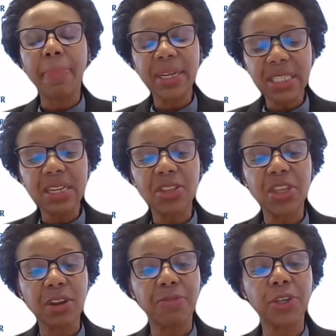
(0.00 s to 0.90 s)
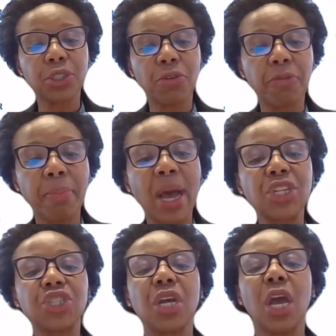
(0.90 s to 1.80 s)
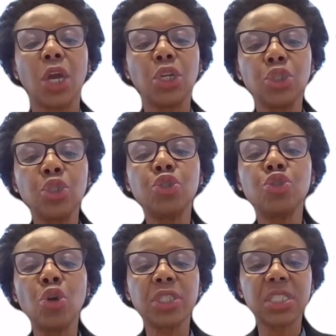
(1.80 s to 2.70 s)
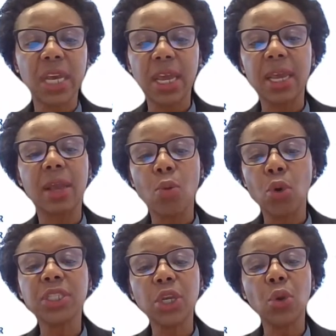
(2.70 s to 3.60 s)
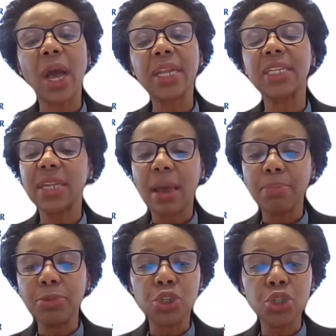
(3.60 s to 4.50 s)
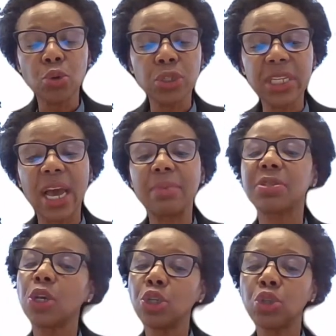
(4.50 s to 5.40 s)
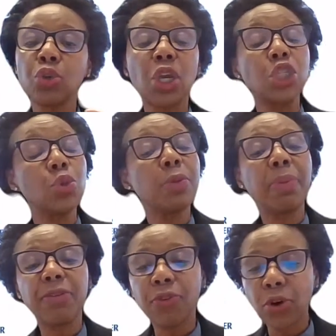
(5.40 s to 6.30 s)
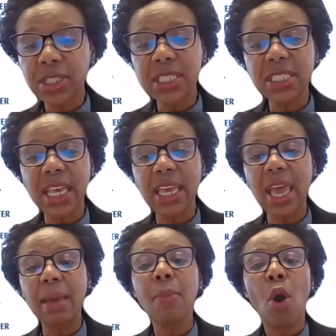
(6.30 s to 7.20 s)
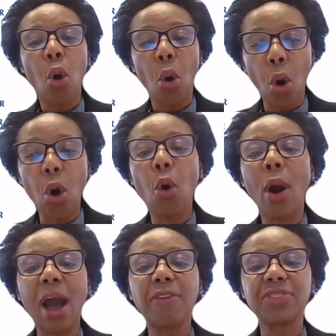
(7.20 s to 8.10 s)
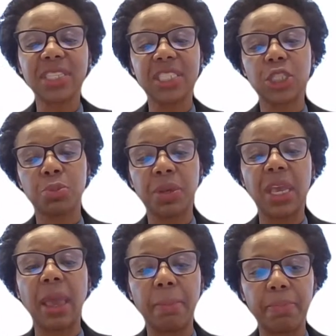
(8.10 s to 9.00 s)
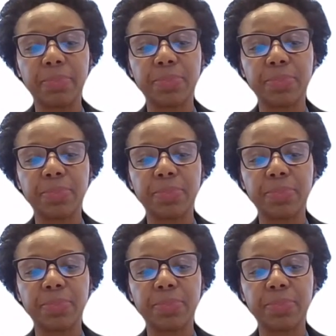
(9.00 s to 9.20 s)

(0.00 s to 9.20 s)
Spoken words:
up until the 31st of March, you do not water your garden between those times. So you can do it before 6 a.m. or after 6 p.m.